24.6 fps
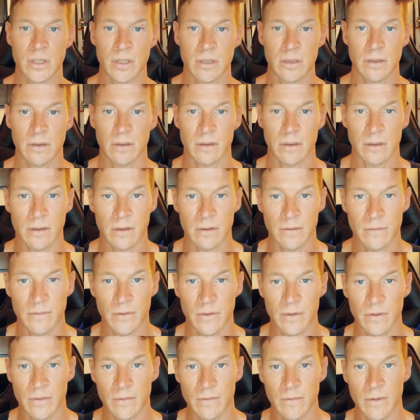uh, for,
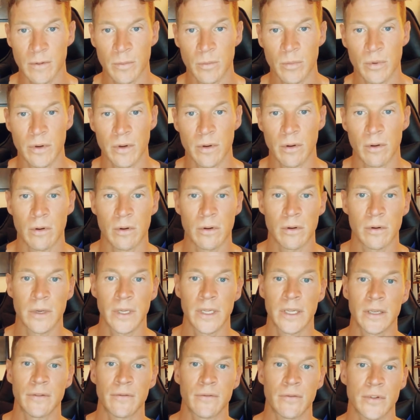for pre-ordering it,
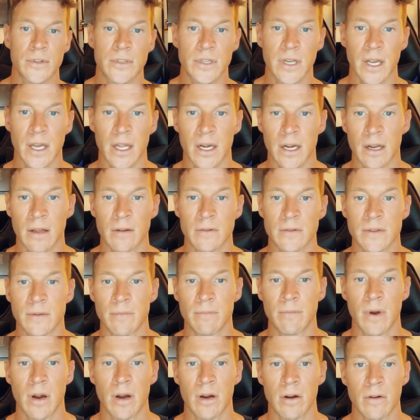for checking it out
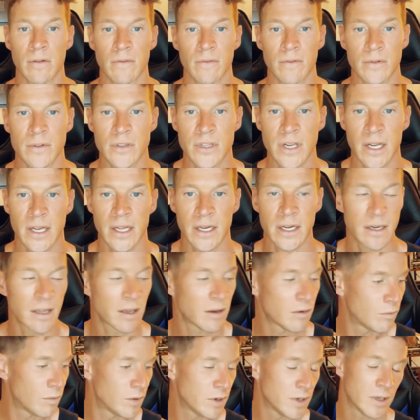tomorrow, for checking it out
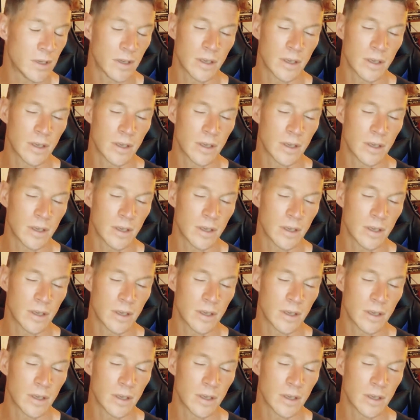when it